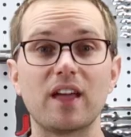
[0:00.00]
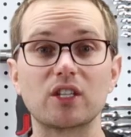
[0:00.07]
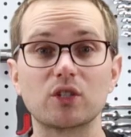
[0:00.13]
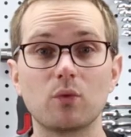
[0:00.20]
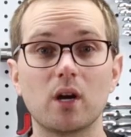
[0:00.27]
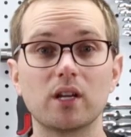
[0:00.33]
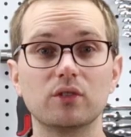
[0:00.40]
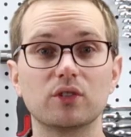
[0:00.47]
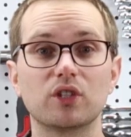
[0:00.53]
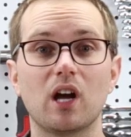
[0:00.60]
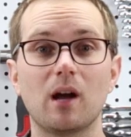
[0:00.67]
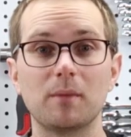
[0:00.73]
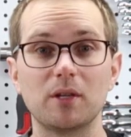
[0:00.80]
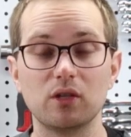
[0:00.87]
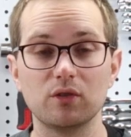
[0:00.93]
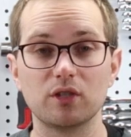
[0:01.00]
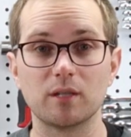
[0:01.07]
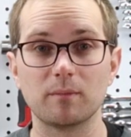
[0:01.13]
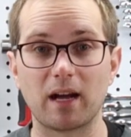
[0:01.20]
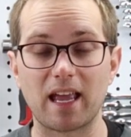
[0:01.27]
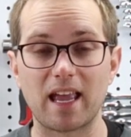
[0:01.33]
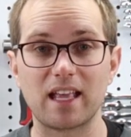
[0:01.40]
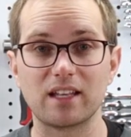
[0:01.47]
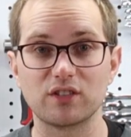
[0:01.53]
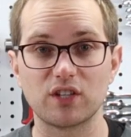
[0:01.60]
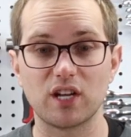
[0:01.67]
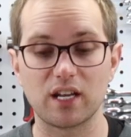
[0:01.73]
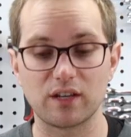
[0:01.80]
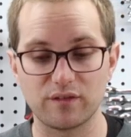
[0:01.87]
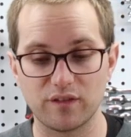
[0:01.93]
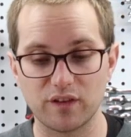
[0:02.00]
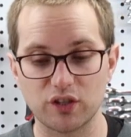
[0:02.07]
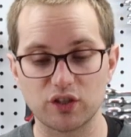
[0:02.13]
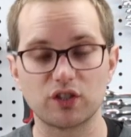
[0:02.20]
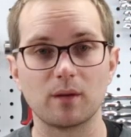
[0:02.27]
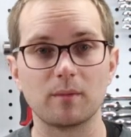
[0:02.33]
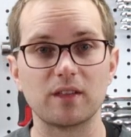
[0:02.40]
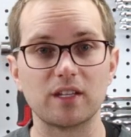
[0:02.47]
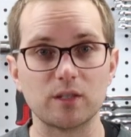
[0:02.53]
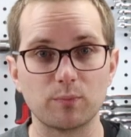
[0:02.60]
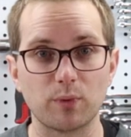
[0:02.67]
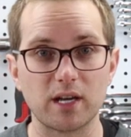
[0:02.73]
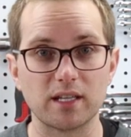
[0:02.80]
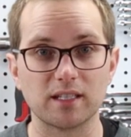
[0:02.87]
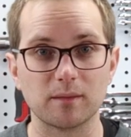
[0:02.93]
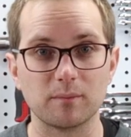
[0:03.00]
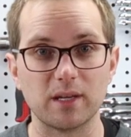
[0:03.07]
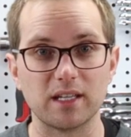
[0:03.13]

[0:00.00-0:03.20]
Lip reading: That's why you saw me using my handsaw to finish some of these bracing